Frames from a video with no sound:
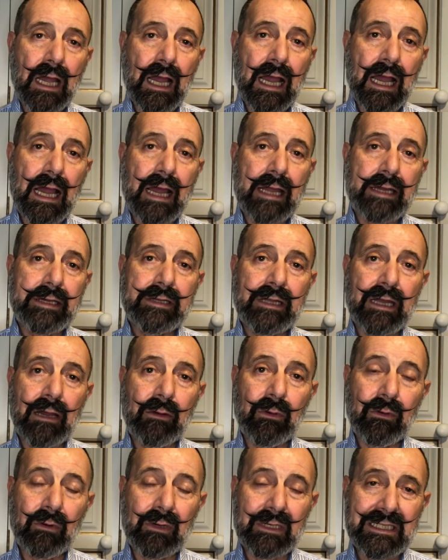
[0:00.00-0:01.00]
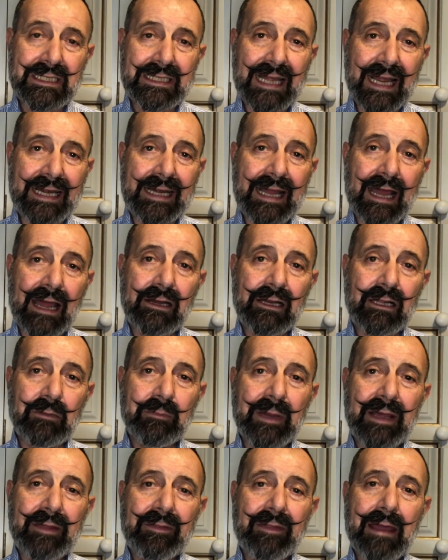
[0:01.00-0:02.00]
and we want to stand out a little
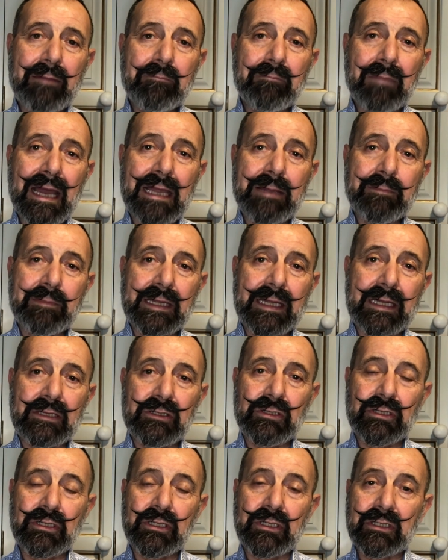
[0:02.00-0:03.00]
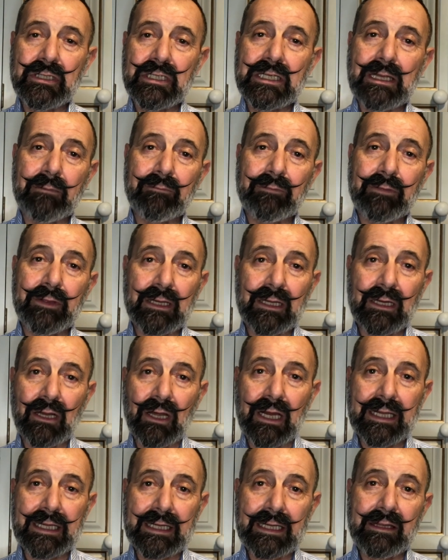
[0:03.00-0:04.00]
bit, then maybe introduce something
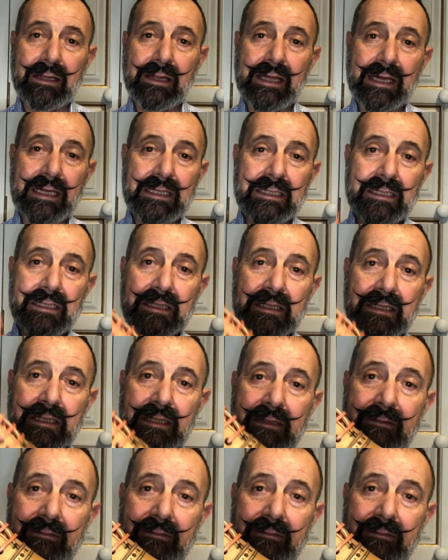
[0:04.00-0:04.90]
like this.